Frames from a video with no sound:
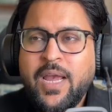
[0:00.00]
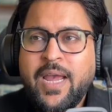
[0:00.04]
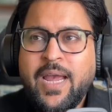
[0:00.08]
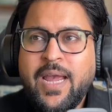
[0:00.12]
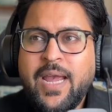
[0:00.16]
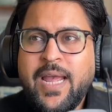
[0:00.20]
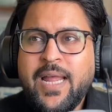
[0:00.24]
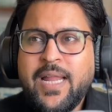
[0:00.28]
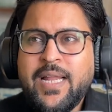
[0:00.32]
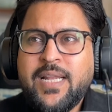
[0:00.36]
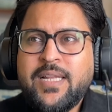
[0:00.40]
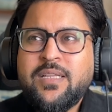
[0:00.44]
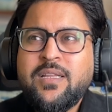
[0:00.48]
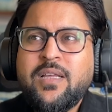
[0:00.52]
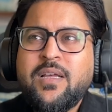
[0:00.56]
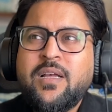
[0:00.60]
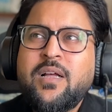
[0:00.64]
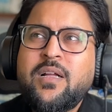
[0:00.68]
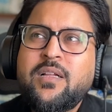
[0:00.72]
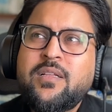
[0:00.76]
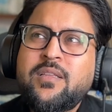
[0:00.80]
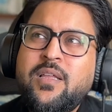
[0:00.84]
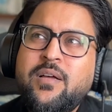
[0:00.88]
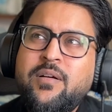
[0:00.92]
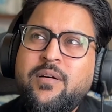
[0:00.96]
And
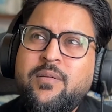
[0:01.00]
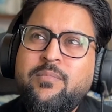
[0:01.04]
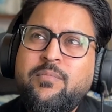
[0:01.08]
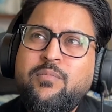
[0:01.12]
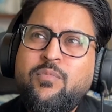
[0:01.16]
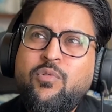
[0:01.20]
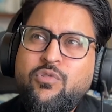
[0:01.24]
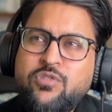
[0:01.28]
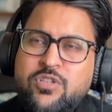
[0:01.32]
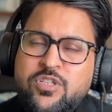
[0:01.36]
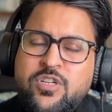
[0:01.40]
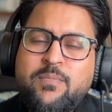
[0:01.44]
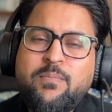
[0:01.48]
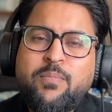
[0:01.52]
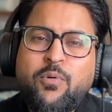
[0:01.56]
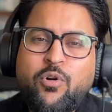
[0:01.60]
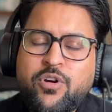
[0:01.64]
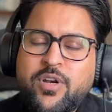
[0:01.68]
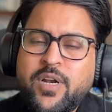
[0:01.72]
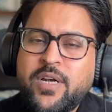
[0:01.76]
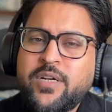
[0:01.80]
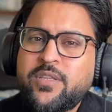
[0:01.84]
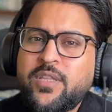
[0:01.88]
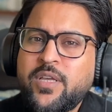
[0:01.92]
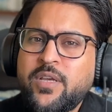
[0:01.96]
the most
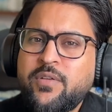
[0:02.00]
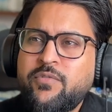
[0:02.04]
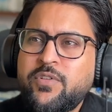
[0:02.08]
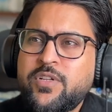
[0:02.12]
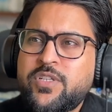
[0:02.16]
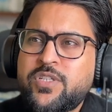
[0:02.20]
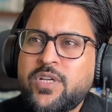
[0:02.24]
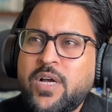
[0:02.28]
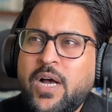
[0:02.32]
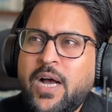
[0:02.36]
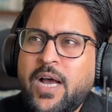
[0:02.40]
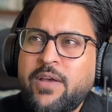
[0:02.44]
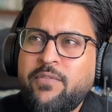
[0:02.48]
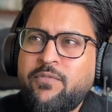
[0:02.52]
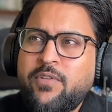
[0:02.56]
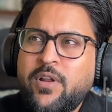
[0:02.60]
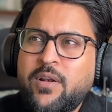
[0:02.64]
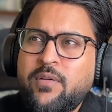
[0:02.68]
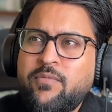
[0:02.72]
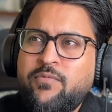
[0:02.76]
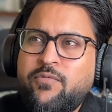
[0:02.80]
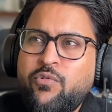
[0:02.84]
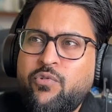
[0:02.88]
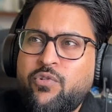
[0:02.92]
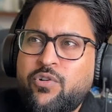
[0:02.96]
important thing which I
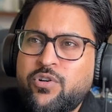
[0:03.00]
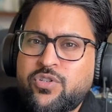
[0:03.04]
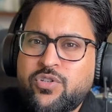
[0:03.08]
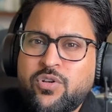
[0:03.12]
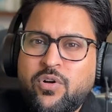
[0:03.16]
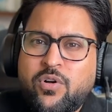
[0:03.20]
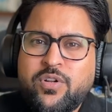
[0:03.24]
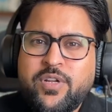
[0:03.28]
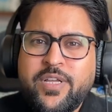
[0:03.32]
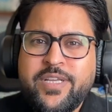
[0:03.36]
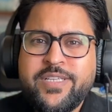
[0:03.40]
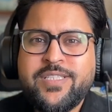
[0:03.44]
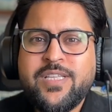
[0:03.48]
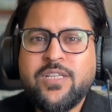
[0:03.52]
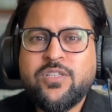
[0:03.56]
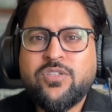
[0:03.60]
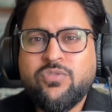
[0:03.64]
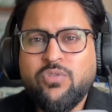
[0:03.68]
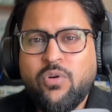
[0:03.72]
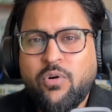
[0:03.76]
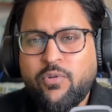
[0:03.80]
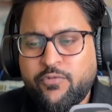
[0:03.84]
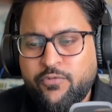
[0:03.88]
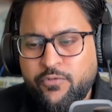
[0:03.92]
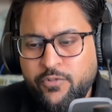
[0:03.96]
will focus on is the
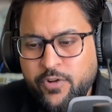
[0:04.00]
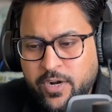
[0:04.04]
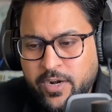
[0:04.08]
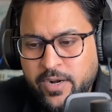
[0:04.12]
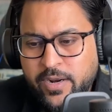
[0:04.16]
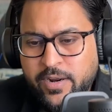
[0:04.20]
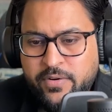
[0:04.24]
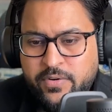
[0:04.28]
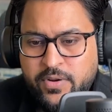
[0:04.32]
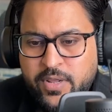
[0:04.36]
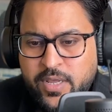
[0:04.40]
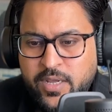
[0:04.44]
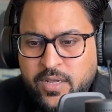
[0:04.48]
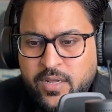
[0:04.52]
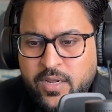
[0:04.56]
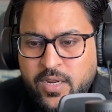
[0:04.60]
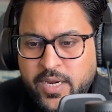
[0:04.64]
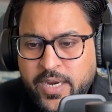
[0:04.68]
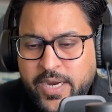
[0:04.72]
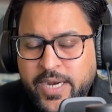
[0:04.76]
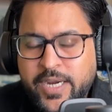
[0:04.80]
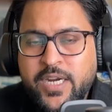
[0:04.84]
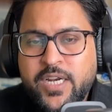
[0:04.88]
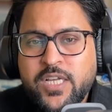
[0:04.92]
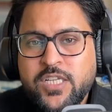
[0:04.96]
software learning,
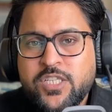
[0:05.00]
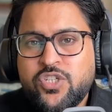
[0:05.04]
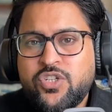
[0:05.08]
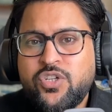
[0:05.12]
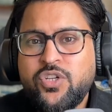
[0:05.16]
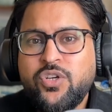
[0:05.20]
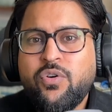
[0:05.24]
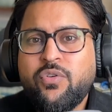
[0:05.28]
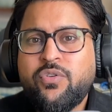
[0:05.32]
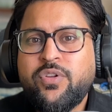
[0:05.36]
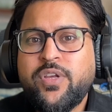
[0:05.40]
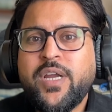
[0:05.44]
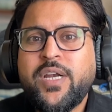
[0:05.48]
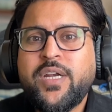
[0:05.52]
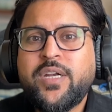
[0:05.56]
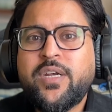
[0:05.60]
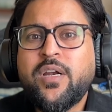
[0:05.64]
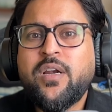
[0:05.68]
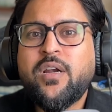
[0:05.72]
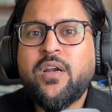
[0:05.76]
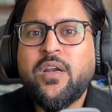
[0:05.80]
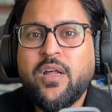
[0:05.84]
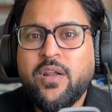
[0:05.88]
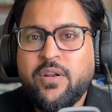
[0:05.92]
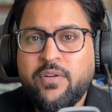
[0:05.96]
industry
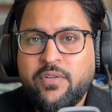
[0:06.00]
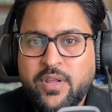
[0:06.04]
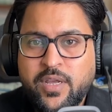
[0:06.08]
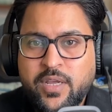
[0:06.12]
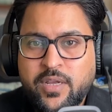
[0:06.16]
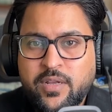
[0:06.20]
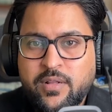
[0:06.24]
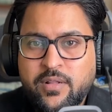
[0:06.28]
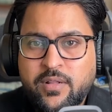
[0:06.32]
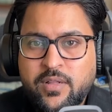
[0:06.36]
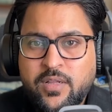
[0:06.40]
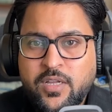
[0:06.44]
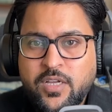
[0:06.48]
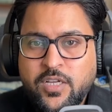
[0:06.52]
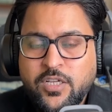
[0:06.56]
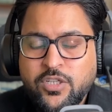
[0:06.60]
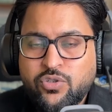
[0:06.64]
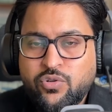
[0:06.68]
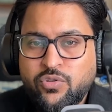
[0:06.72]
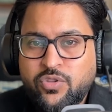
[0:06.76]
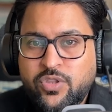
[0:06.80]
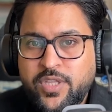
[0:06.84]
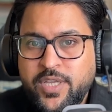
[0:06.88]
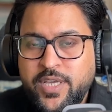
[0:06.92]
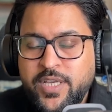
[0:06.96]
oriented learning. So
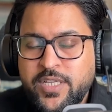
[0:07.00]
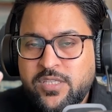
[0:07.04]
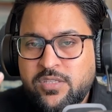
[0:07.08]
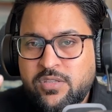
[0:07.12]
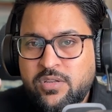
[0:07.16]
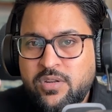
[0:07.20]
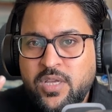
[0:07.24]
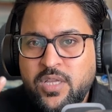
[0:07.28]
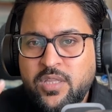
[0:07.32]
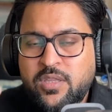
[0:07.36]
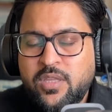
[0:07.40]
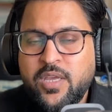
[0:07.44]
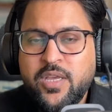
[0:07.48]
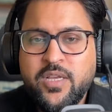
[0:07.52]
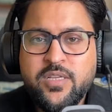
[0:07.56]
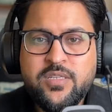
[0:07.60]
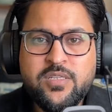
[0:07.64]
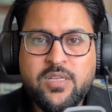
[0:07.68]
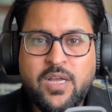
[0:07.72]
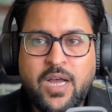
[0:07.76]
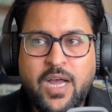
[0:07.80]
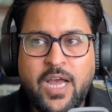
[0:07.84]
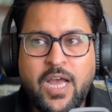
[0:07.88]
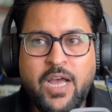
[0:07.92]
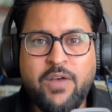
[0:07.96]
these three things
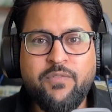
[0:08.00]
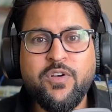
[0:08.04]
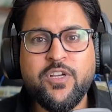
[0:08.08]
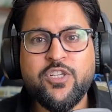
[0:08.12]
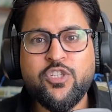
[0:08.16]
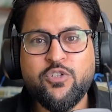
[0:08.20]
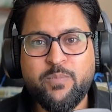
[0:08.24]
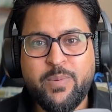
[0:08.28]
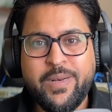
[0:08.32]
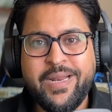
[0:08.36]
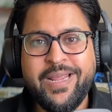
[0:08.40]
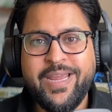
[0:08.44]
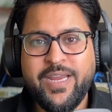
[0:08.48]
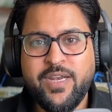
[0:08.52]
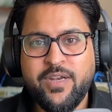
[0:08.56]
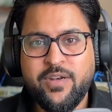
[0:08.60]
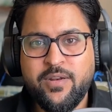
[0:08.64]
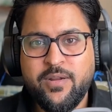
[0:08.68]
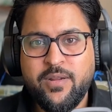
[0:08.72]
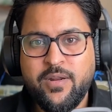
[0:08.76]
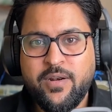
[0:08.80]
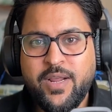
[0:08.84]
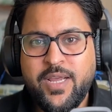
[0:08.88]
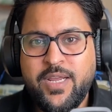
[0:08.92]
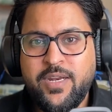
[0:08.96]
I have explained,
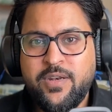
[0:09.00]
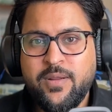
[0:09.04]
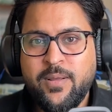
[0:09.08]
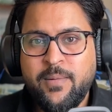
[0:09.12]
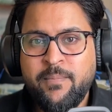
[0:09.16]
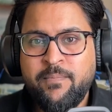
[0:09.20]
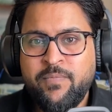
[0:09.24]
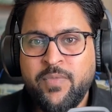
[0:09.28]
right?